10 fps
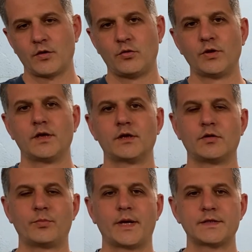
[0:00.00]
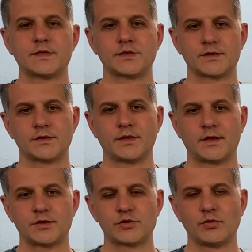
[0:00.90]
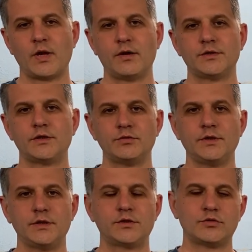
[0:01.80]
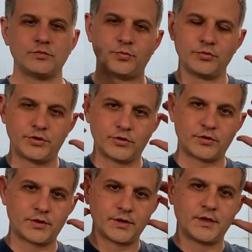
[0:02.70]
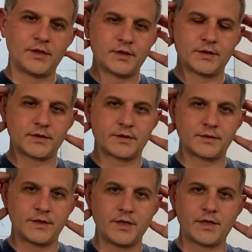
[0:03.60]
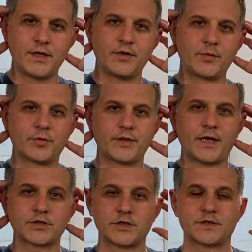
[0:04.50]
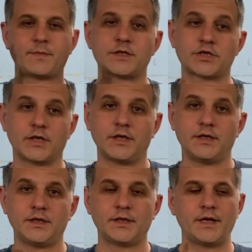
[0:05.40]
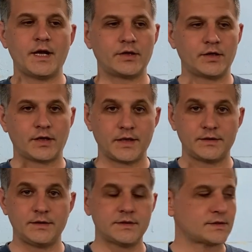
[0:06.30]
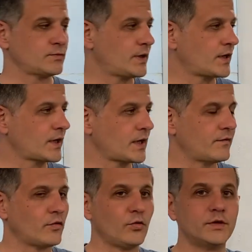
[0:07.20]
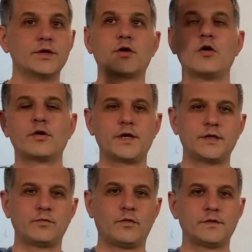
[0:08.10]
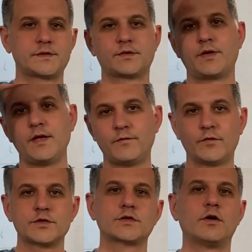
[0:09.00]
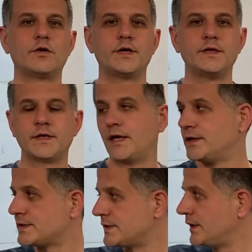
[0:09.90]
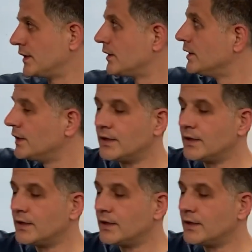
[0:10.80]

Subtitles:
oil compressors are so loud that you need to put your hearing protection, especially in an area like this where I have all the concrete walls, reinforced concrete and steel